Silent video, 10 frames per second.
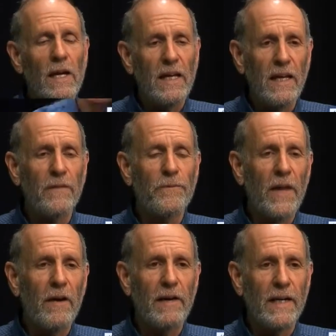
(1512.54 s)
If
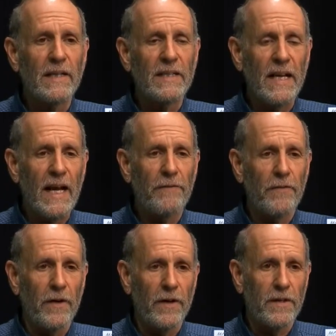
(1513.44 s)
there is an
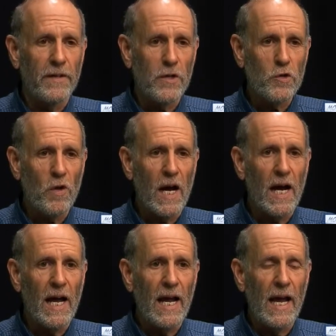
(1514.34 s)
effort to
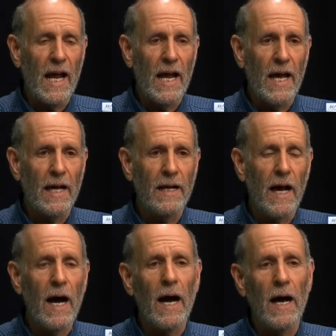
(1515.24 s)
try and
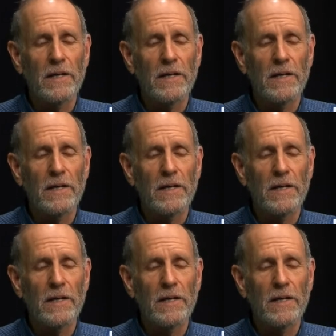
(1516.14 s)
uh,